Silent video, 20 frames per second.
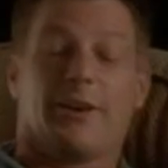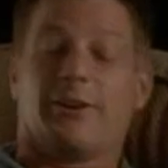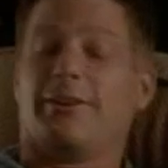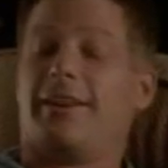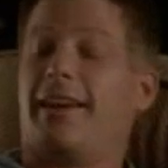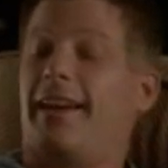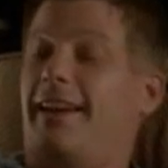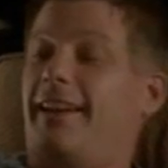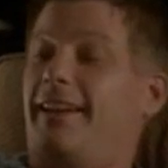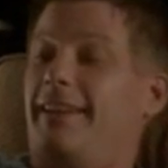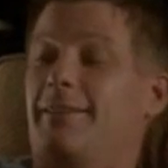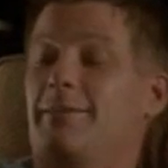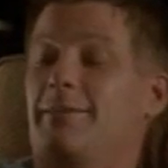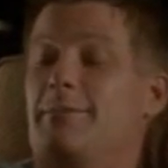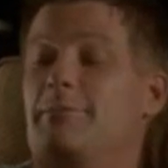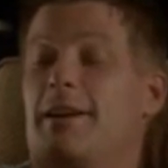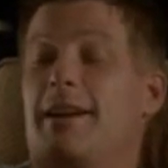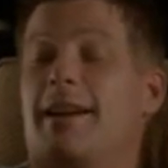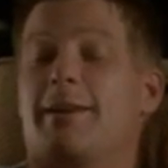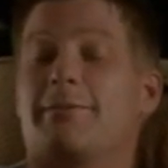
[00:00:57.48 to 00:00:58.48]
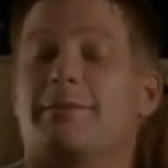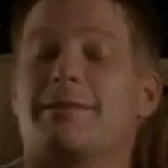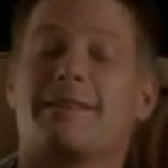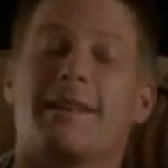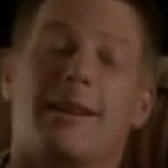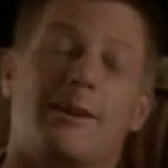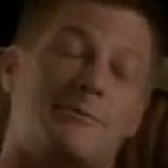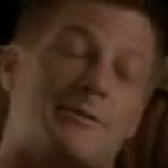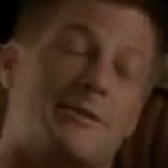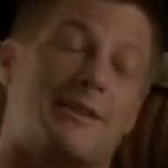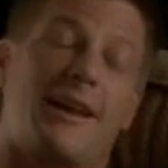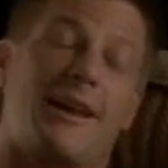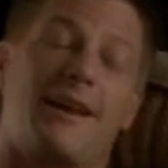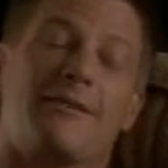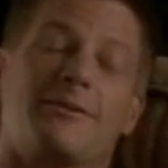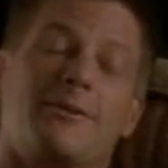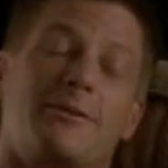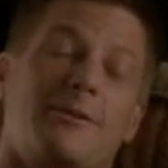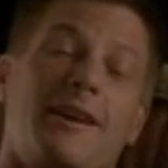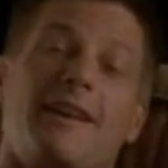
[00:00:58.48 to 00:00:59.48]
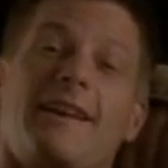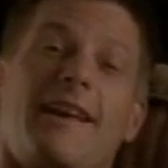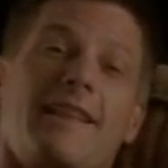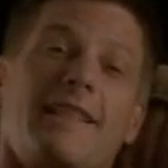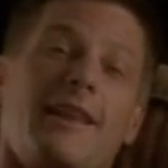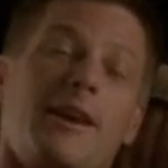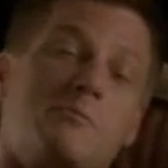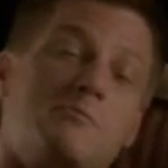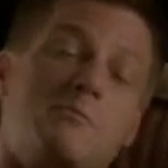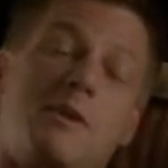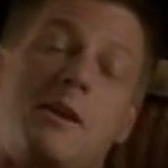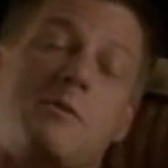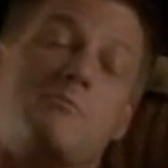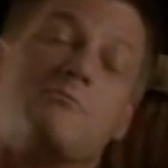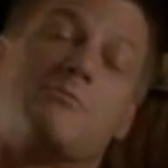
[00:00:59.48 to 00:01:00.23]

Okay. My name is Tom Scavo, and I like big